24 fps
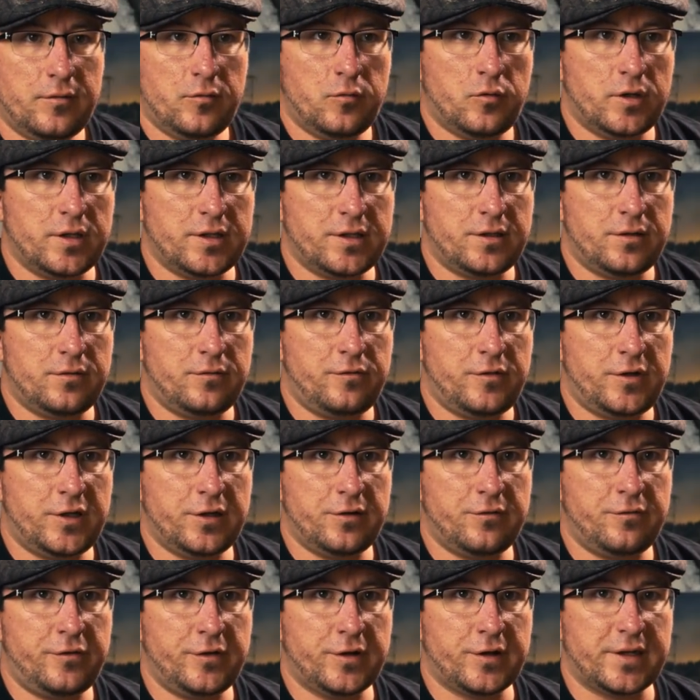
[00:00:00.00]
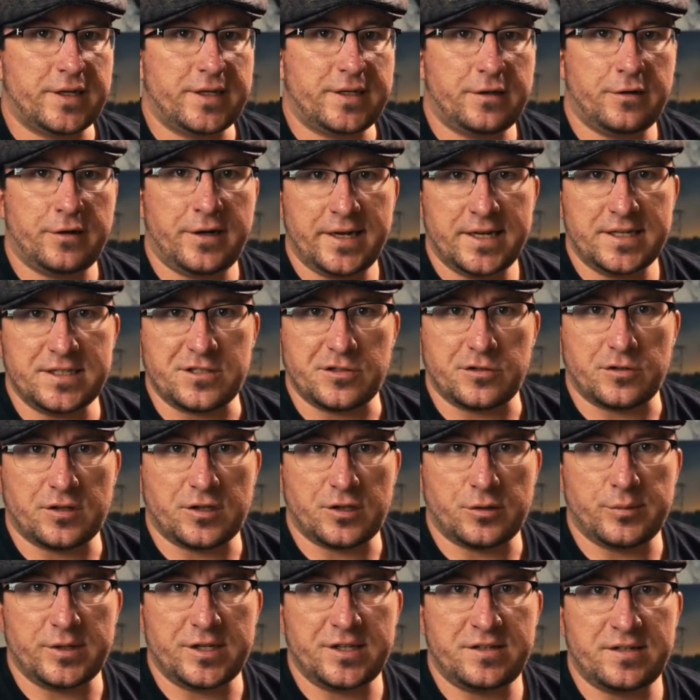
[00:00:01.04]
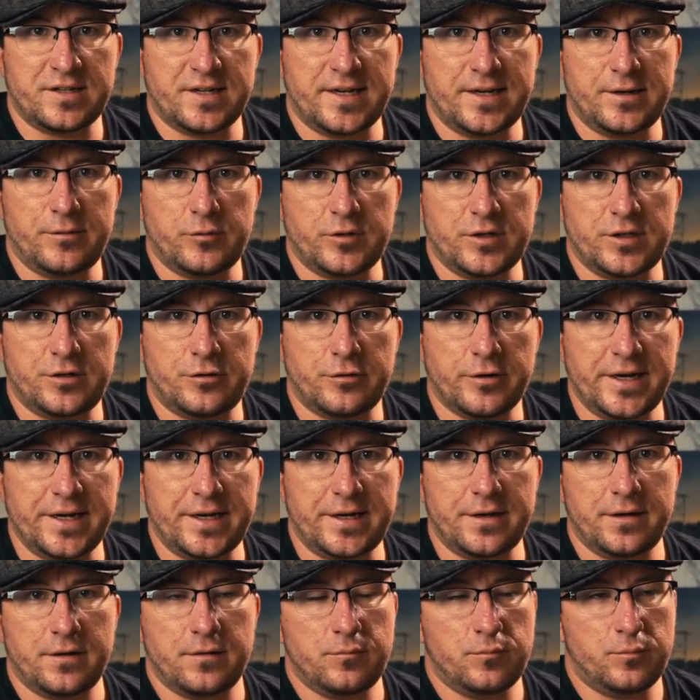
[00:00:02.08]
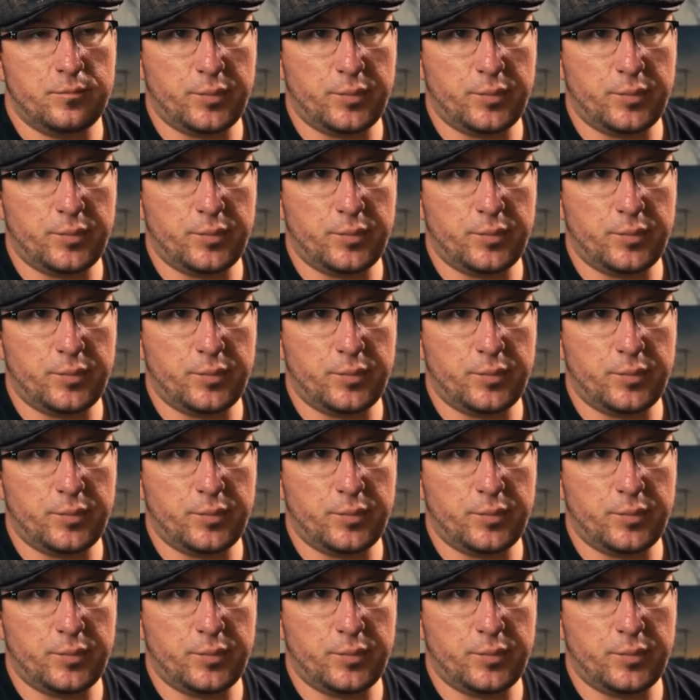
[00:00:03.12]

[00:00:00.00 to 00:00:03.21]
one can feel like their hands are a little bit tied when grading,